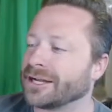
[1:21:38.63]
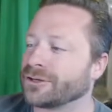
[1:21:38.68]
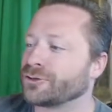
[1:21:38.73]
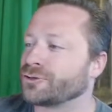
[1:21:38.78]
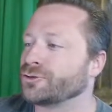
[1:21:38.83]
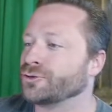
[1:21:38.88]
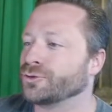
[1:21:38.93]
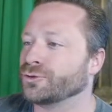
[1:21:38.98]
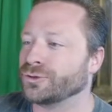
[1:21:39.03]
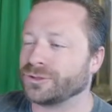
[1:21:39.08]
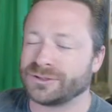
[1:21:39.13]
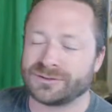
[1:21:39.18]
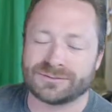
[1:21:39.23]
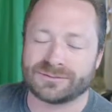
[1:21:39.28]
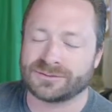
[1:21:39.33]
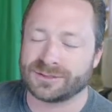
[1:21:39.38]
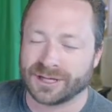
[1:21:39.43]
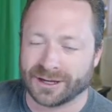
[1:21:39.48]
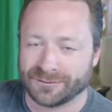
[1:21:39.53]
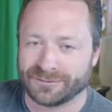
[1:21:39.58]
too
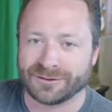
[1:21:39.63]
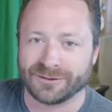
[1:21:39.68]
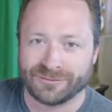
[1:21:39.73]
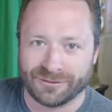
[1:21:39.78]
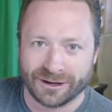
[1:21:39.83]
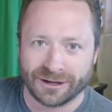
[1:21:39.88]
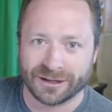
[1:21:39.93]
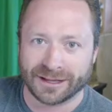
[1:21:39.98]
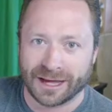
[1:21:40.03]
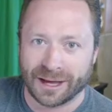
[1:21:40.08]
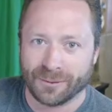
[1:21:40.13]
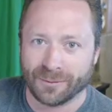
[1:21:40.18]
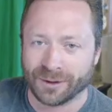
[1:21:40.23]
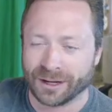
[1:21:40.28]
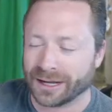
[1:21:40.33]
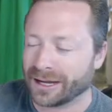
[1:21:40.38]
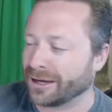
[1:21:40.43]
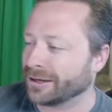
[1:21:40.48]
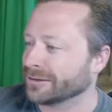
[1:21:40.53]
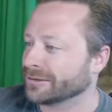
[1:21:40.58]
tough to figure that
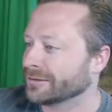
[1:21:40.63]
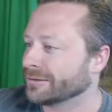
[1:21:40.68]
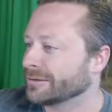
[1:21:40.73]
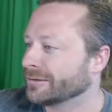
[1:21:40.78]
one out.